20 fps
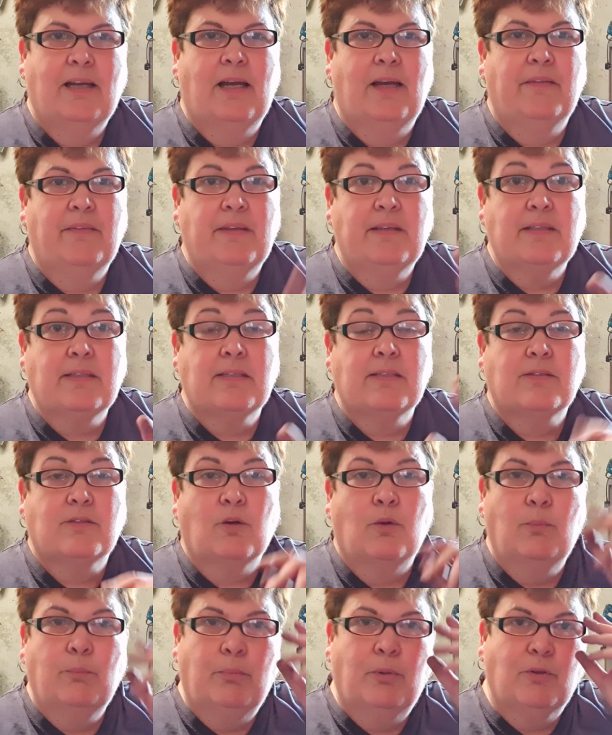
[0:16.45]
and this is
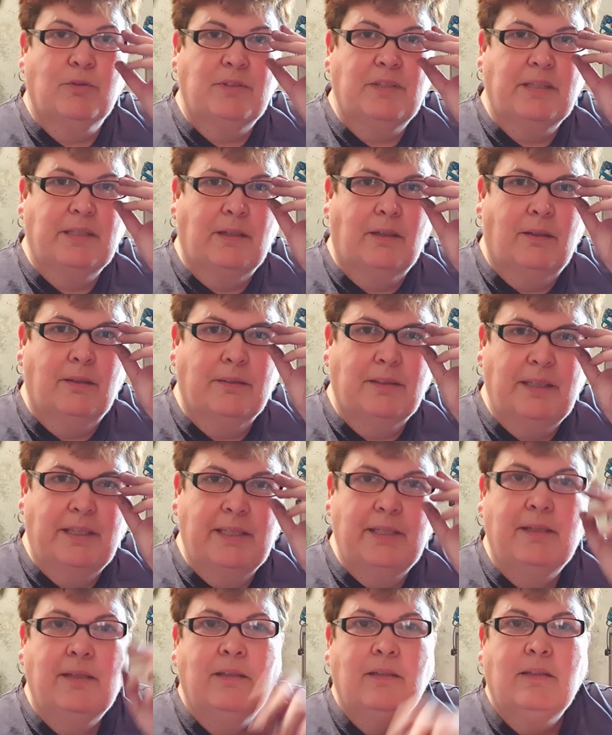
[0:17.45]
Gone Potty
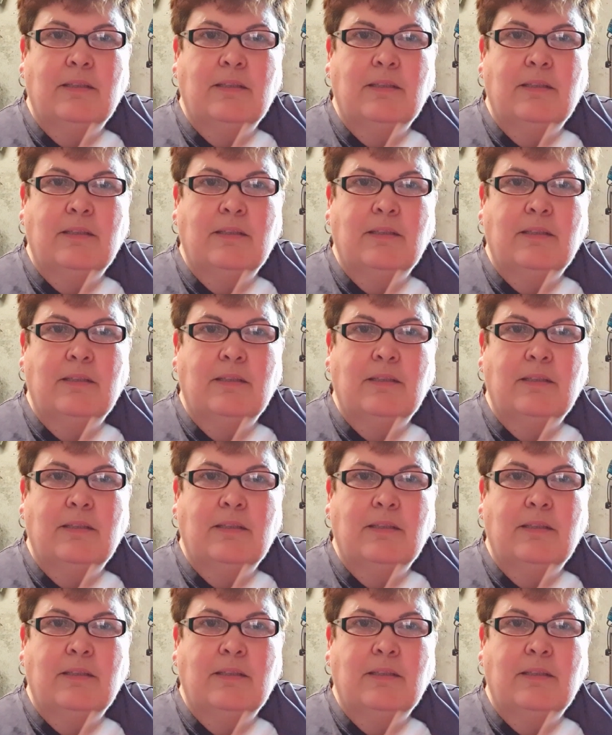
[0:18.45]
Gardening.